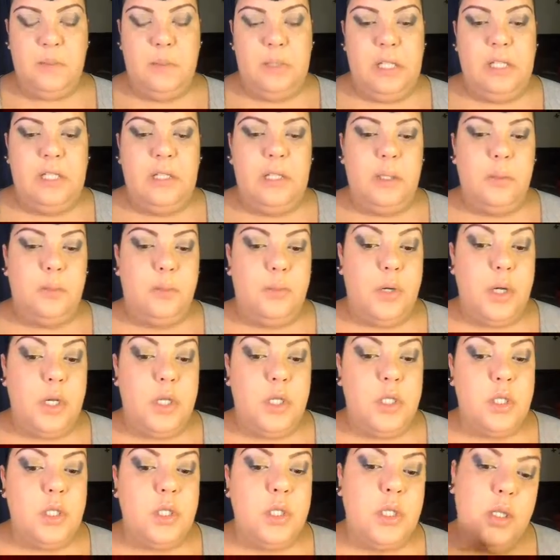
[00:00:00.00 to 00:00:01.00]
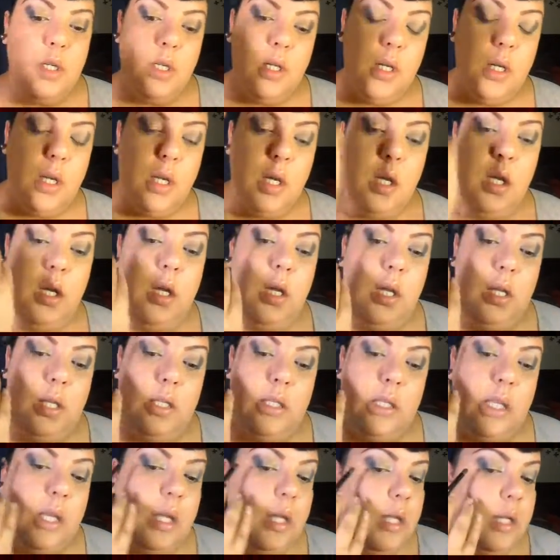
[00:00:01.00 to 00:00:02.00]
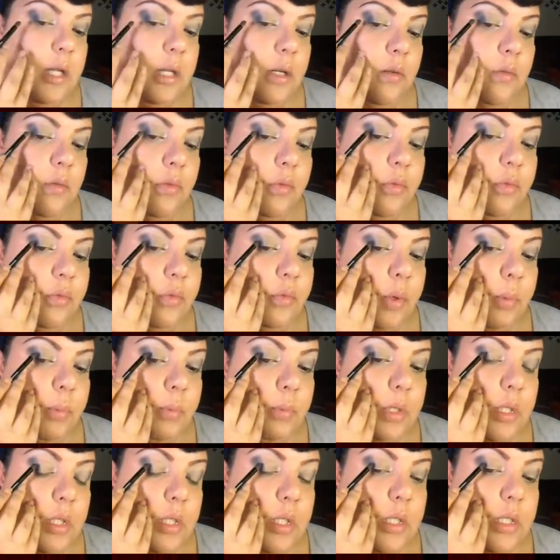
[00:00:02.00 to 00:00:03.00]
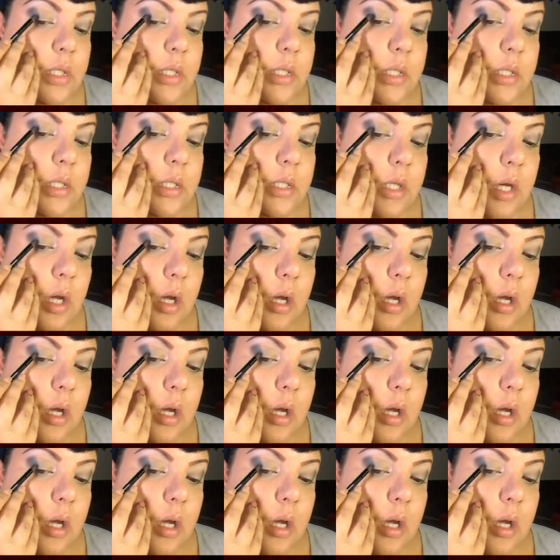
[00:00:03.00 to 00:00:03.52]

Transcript: blending brush, and then from this